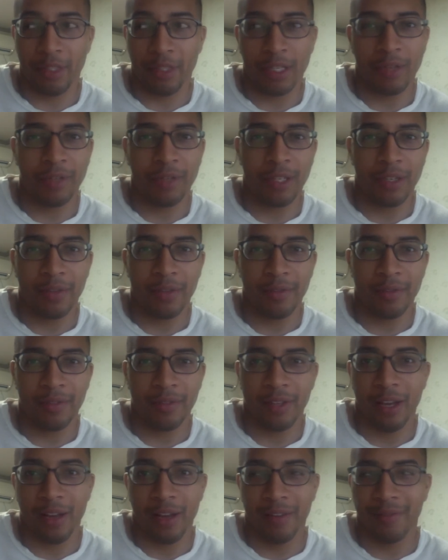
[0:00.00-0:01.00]
God.
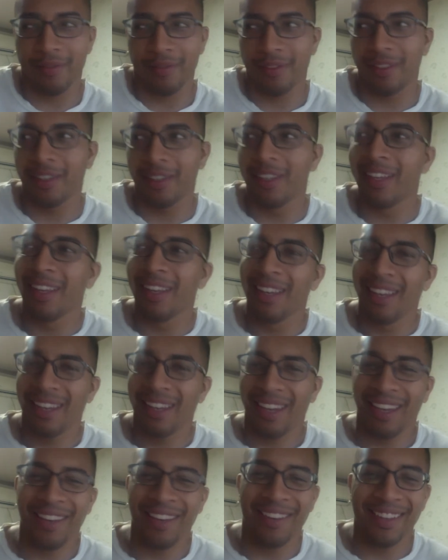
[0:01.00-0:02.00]
God.
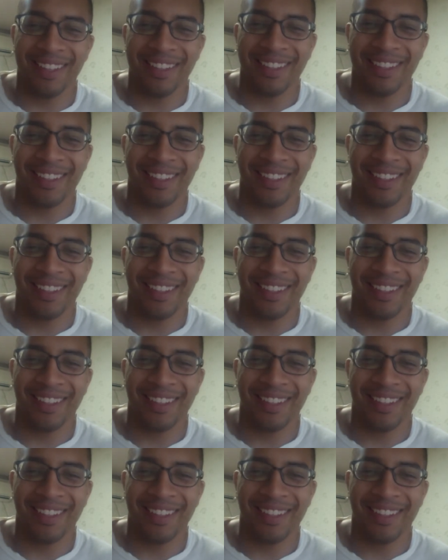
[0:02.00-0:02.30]
Anyways,